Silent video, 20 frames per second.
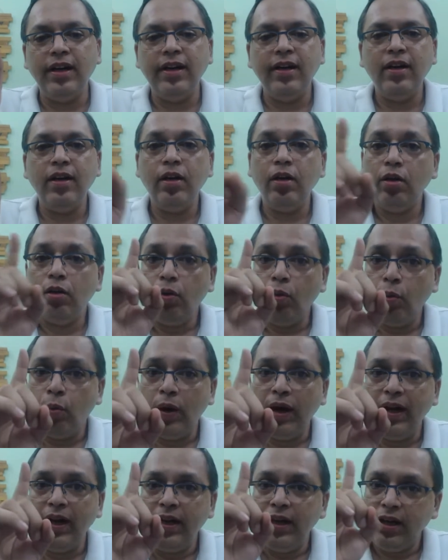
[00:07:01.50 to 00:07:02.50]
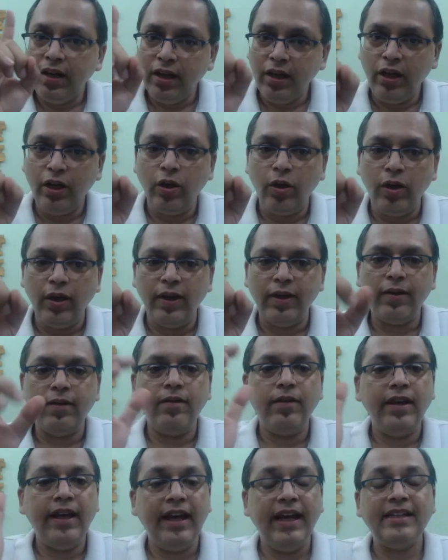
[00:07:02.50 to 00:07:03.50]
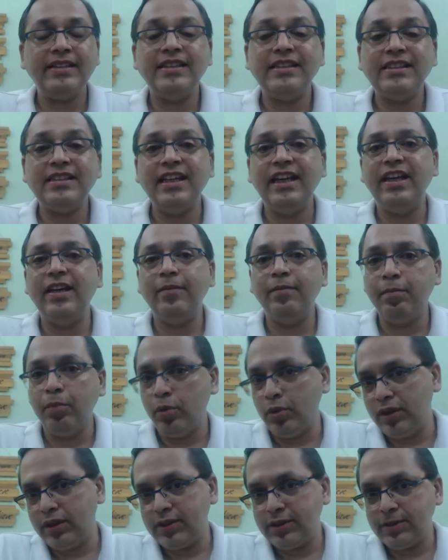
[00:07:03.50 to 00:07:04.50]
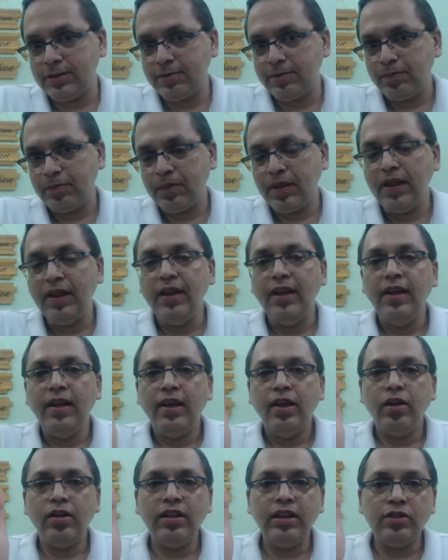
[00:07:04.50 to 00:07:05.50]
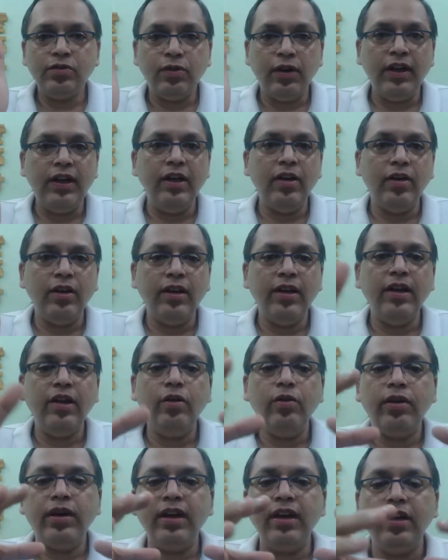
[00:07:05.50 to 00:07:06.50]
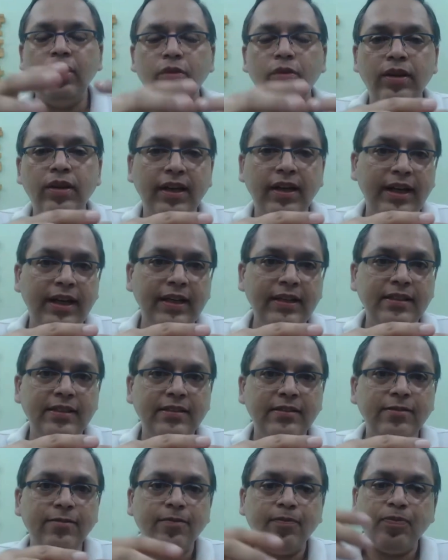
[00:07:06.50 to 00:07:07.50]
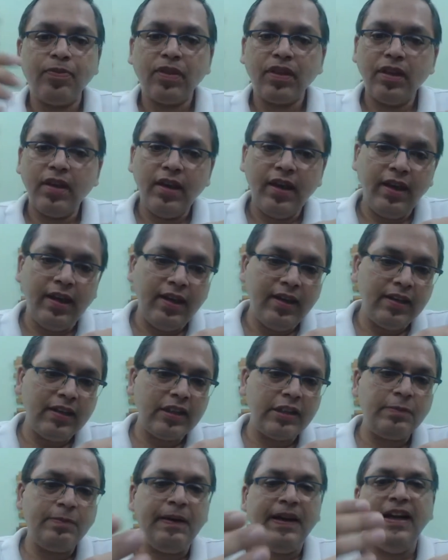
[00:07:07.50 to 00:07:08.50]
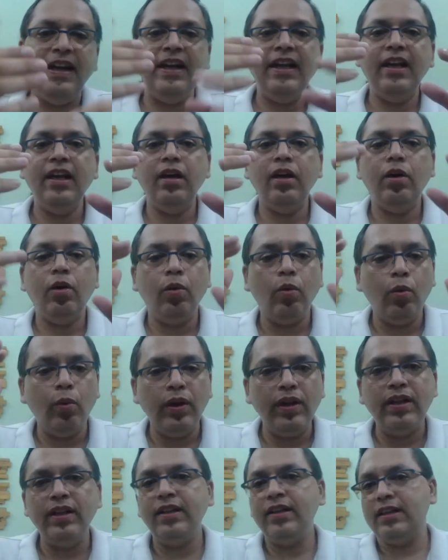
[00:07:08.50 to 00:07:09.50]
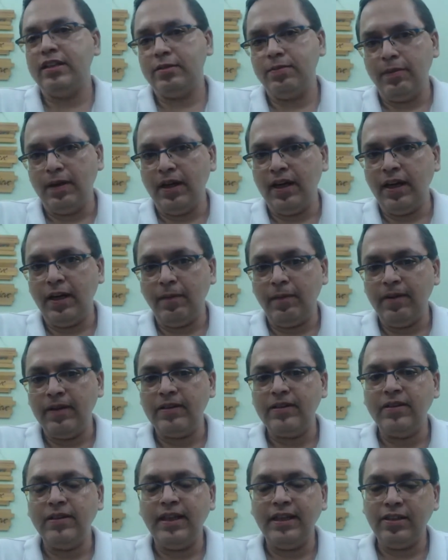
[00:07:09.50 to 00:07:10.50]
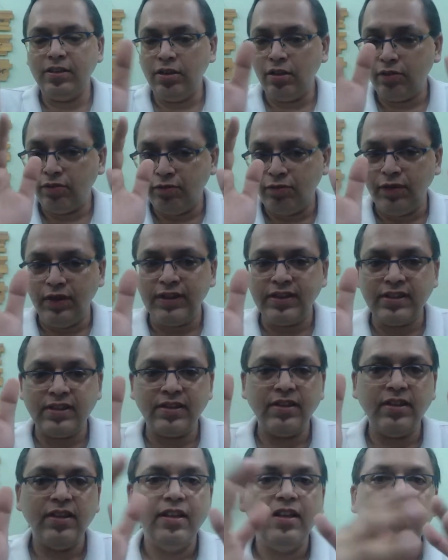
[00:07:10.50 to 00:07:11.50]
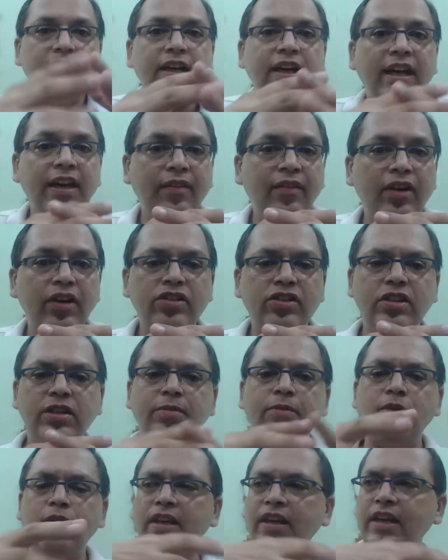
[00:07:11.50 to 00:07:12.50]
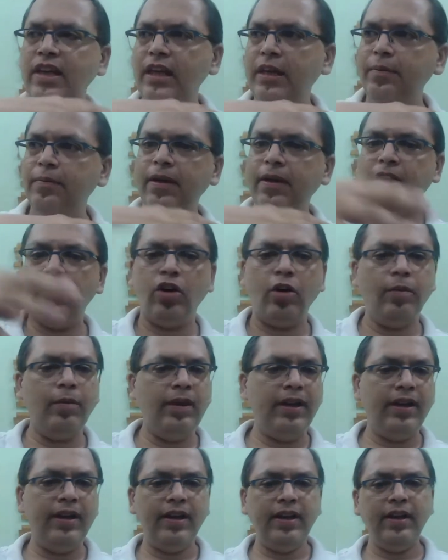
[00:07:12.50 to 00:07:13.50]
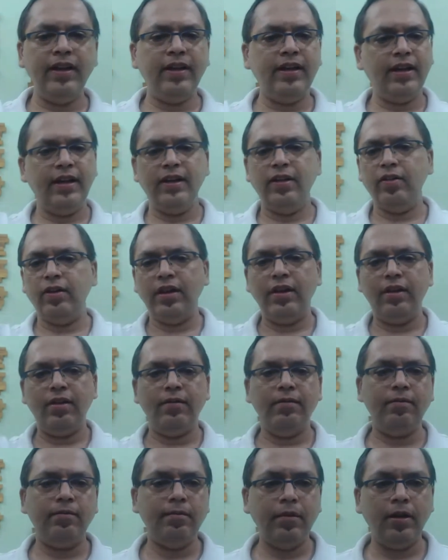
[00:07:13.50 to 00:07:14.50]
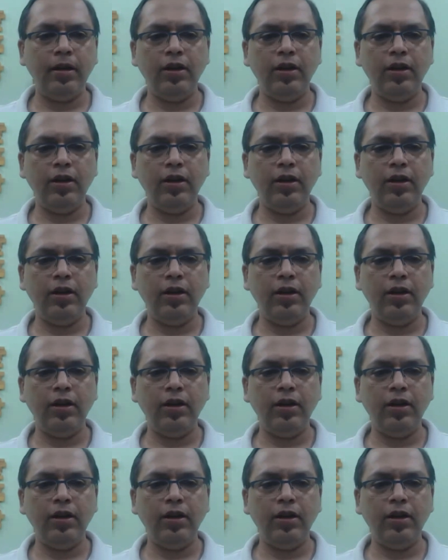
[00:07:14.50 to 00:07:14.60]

earn $1 as a sign up bonus. Now this $1 you can utilize in spending within this market. That's your first revenue stream. You can keep accumulating and you can